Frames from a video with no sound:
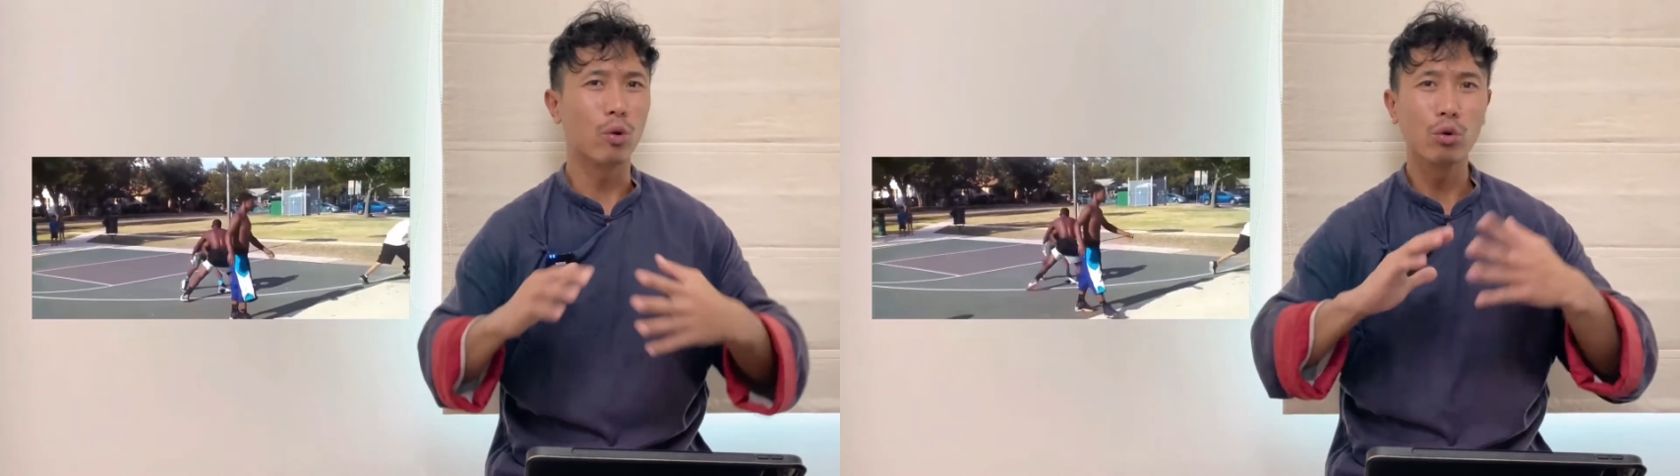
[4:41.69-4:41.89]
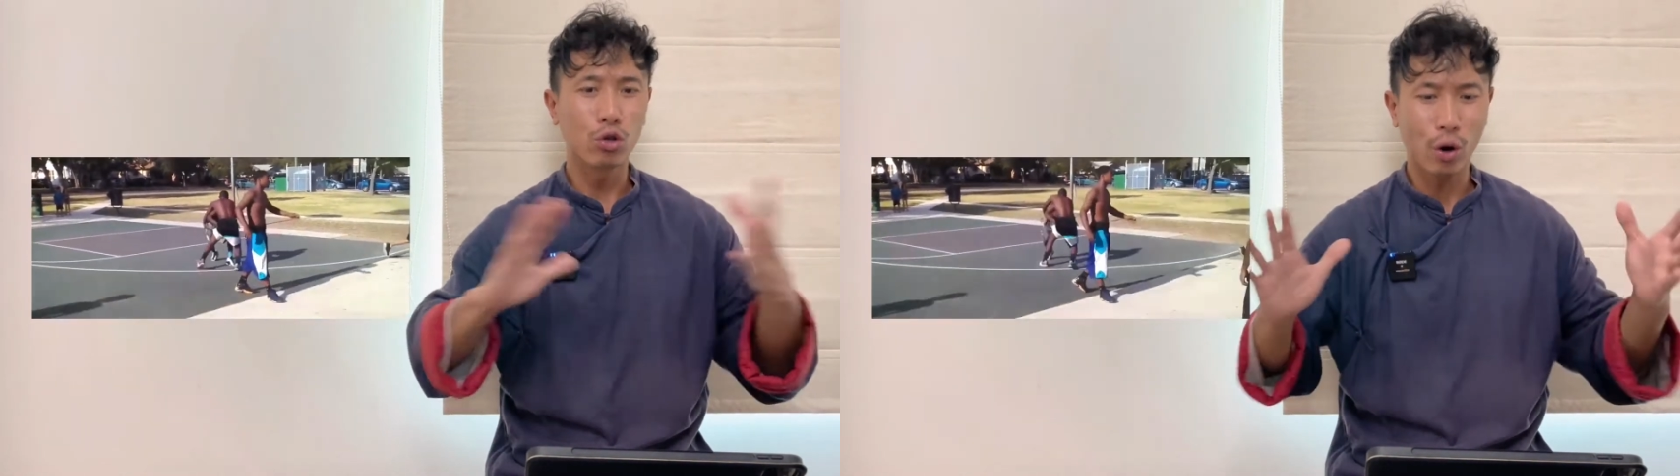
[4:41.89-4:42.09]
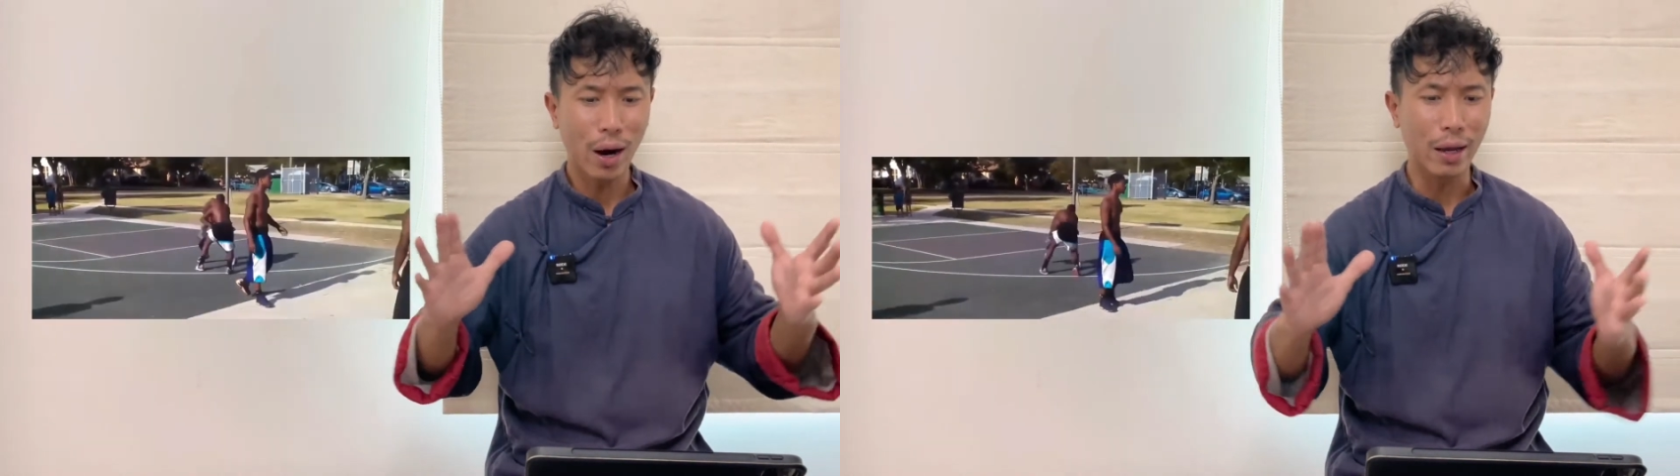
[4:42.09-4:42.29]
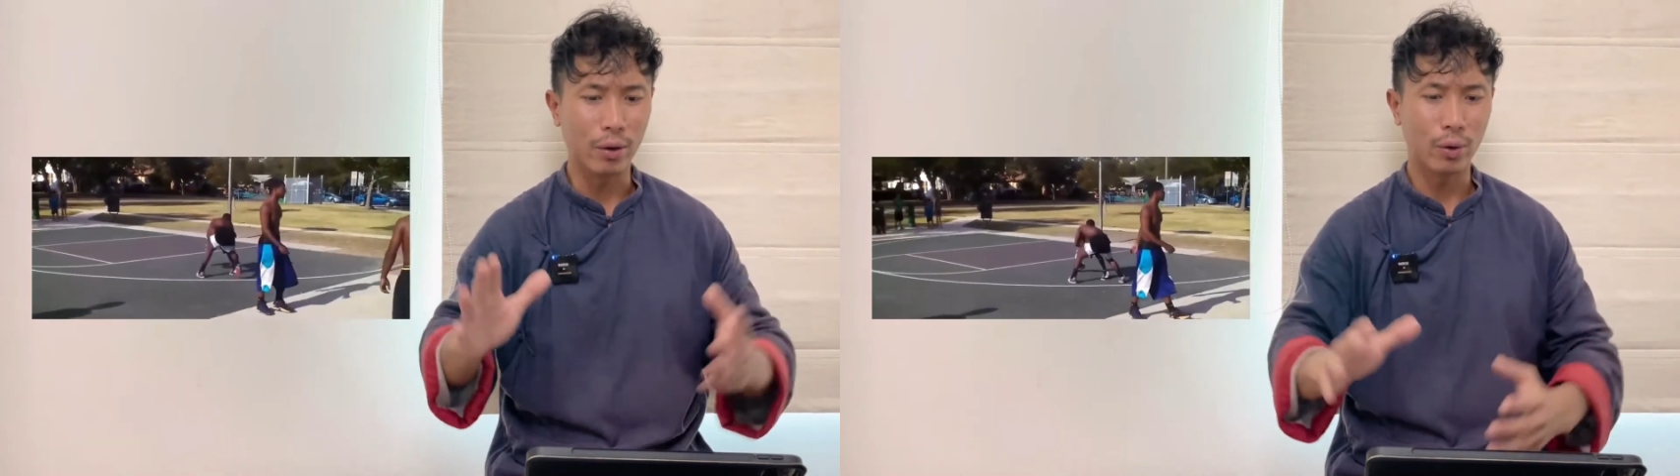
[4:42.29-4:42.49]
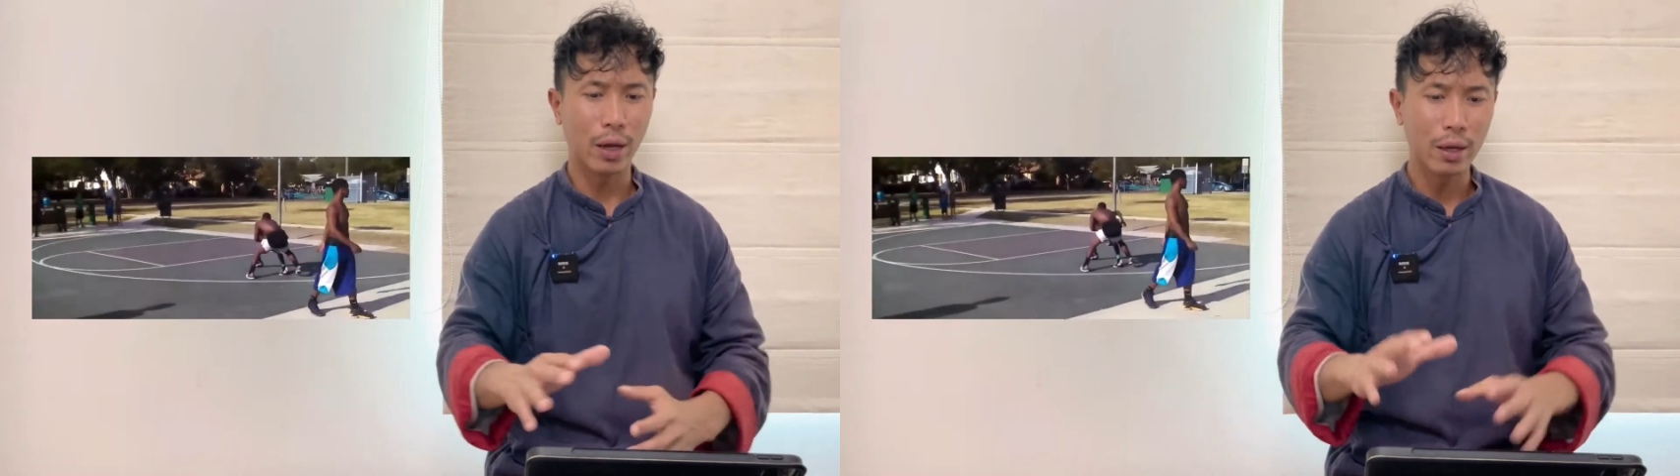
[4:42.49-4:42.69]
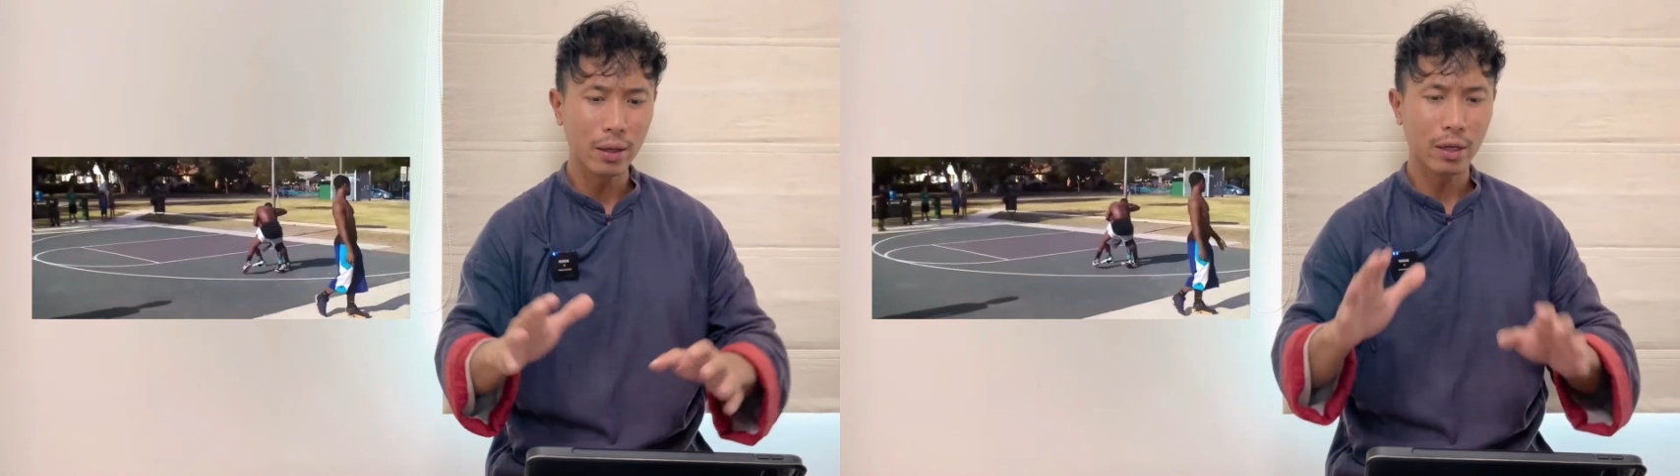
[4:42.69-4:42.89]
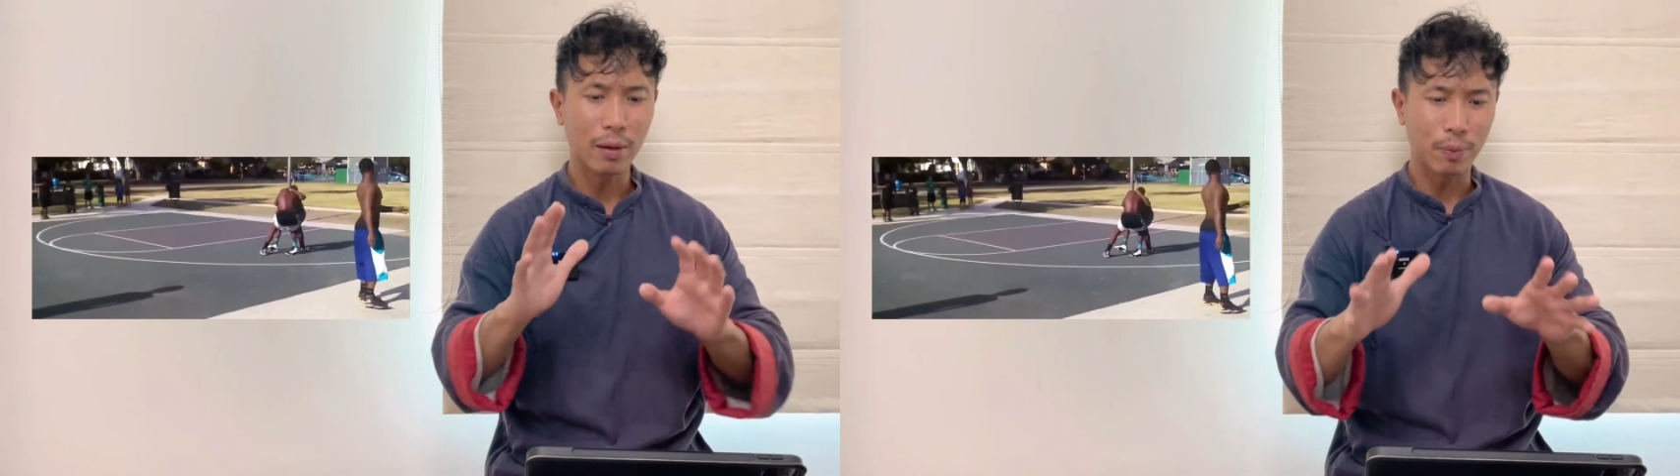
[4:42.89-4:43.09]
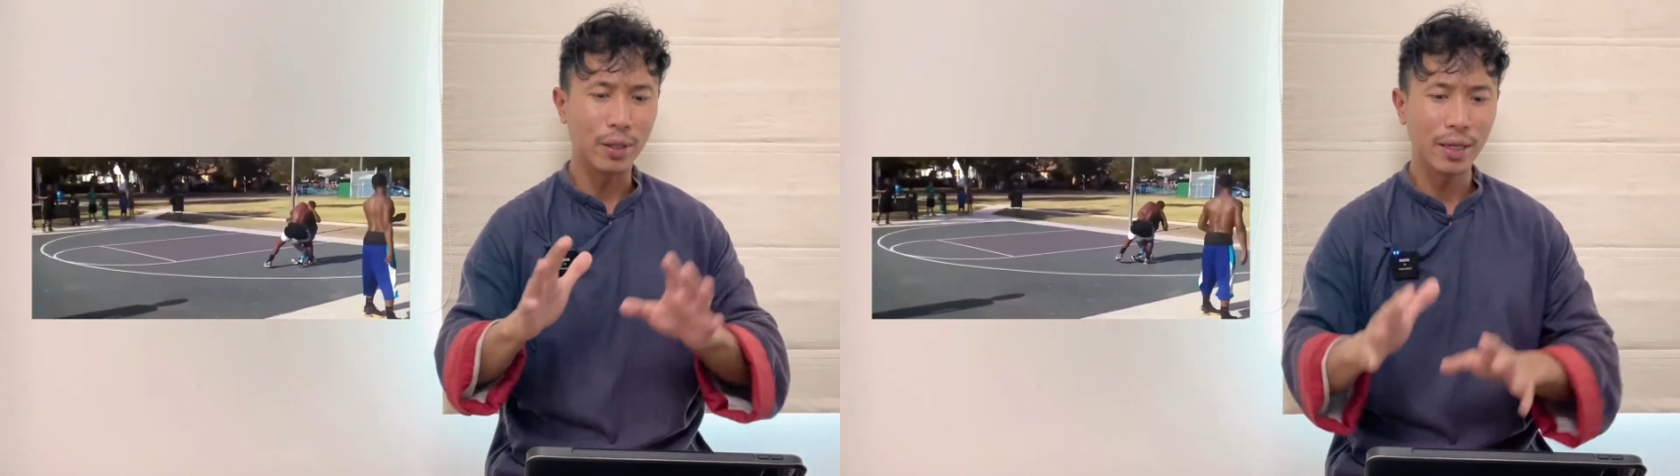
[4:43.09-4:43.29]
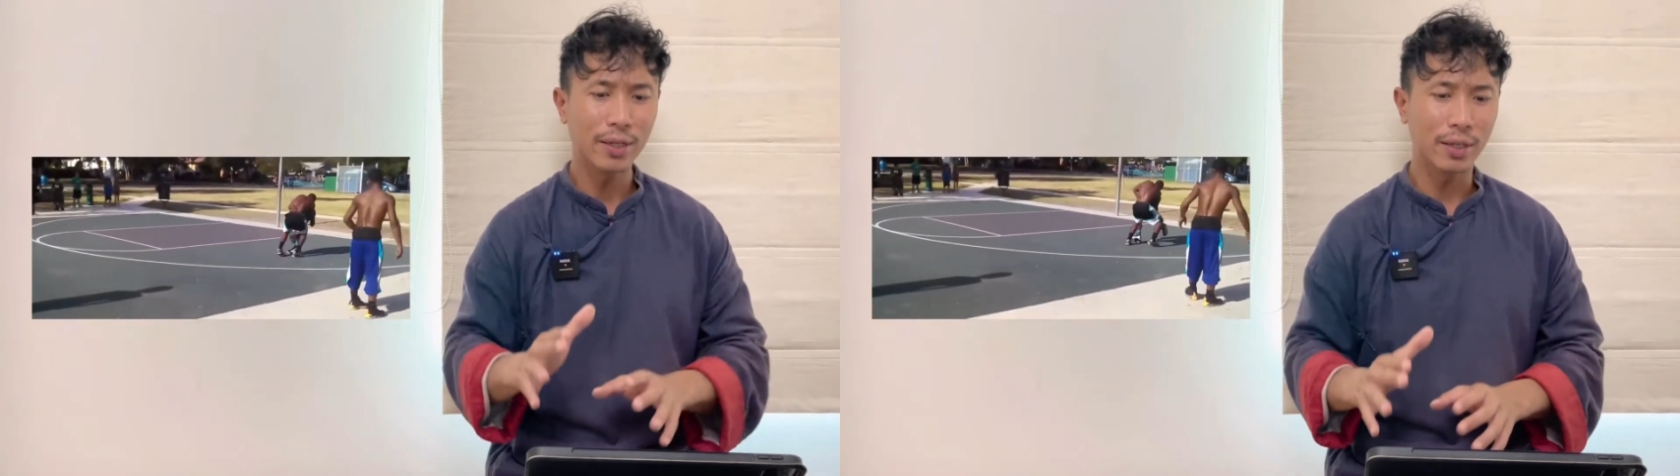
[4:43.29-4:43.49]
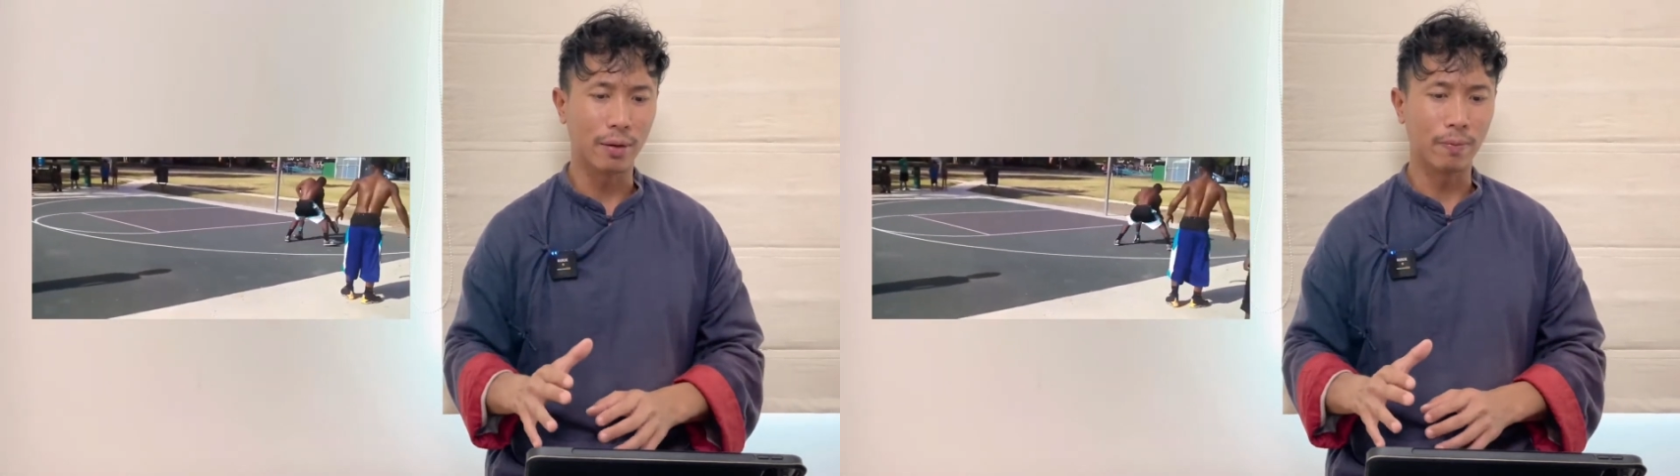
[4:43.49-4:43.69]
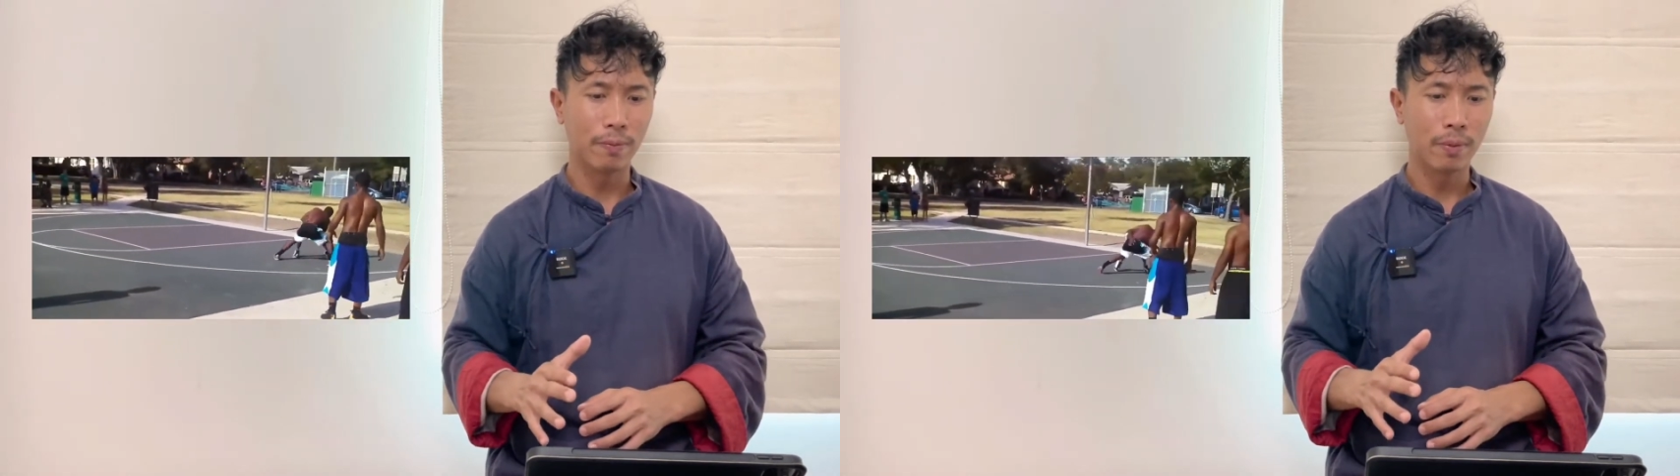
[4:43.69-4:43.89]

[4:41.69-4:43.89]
Don't try, okay? Keep the distance.